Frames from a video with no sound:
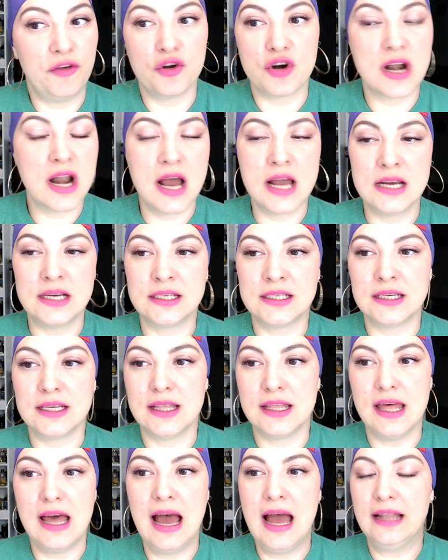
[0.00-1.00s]
you're not into
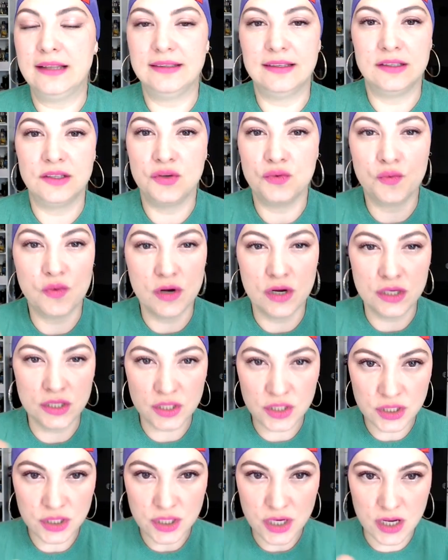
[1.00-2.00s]
that and you
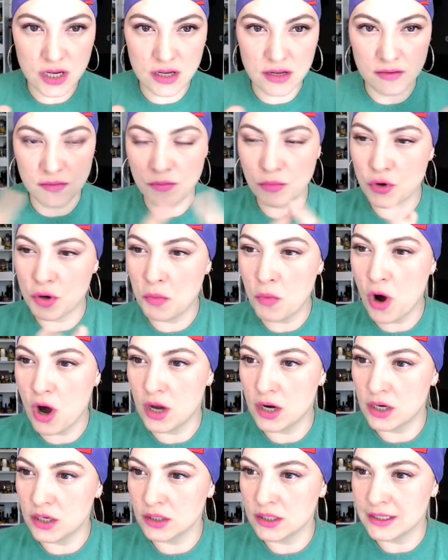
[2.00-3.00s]
want more
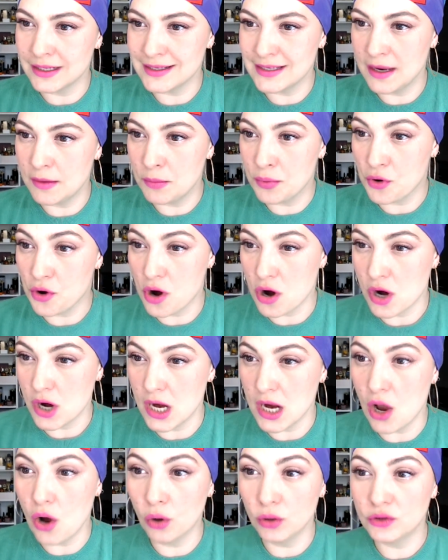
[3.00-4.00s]
modern,
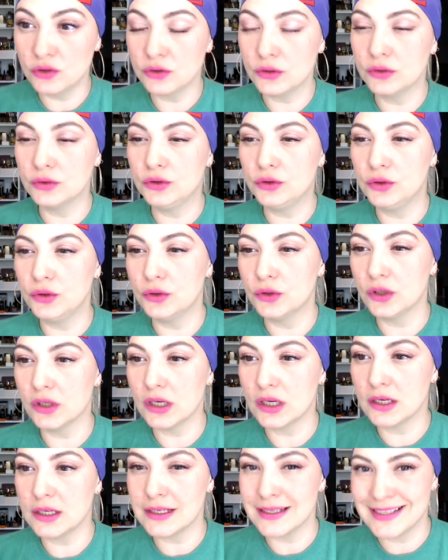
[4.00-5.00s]
contemporary, haute
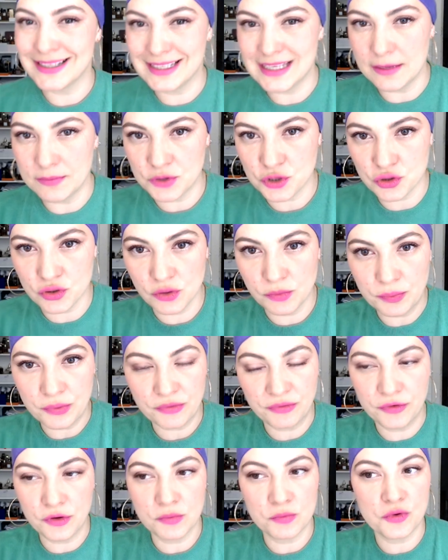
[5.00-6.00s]
couture, conceptual
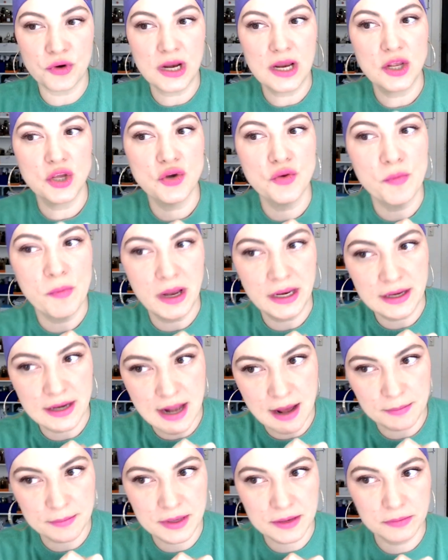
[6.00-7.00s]
perfumery, you might
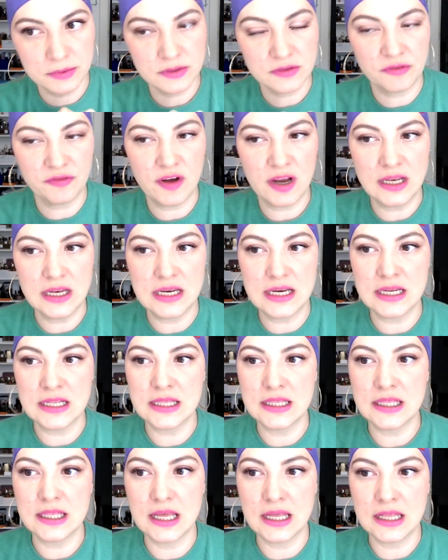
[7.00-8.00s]
not be able to find it
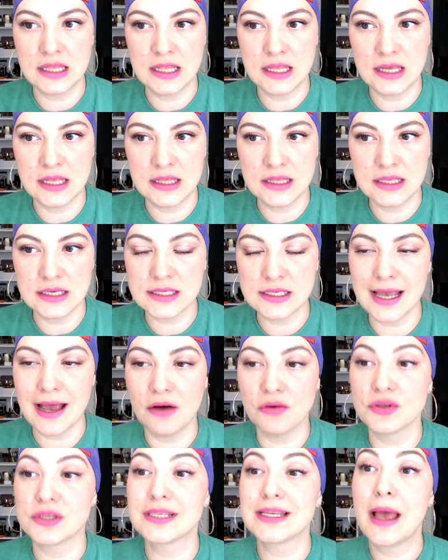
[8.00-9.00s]
in this
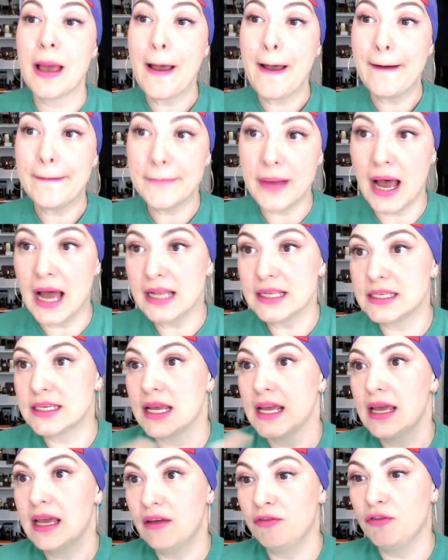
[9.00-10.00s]
house. But
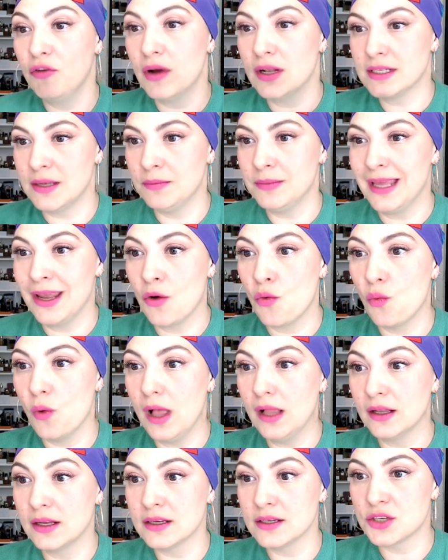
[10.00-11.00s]
if you want something
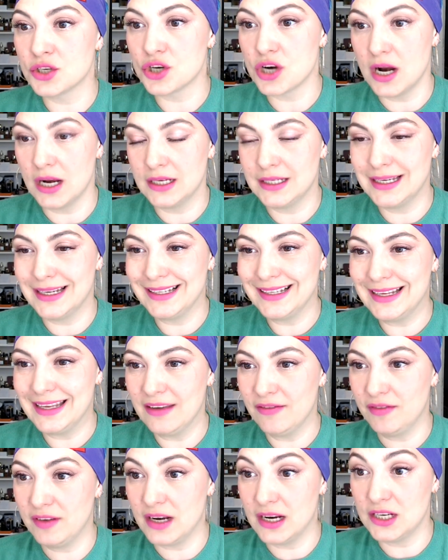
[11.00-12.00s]
well-constructed,
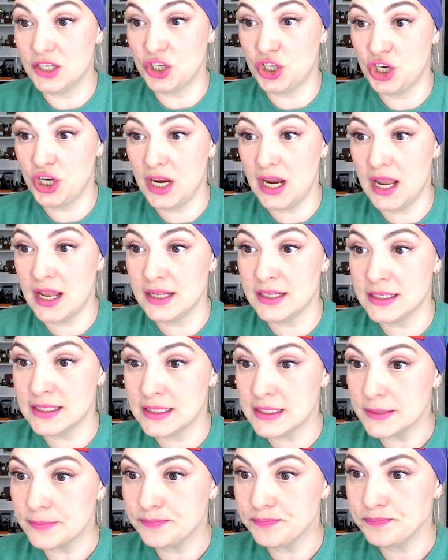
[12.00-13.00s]
give it a
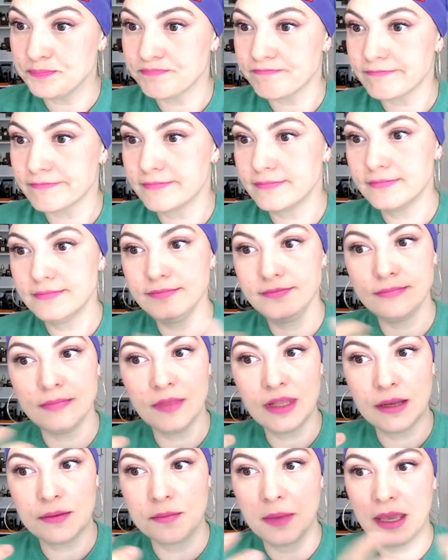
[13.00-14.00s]
chance.
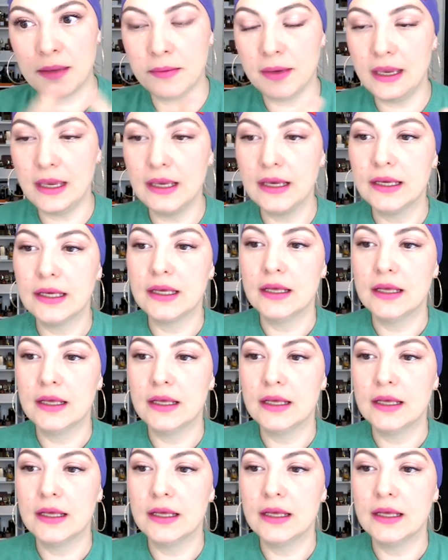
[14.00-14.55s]
Maybe.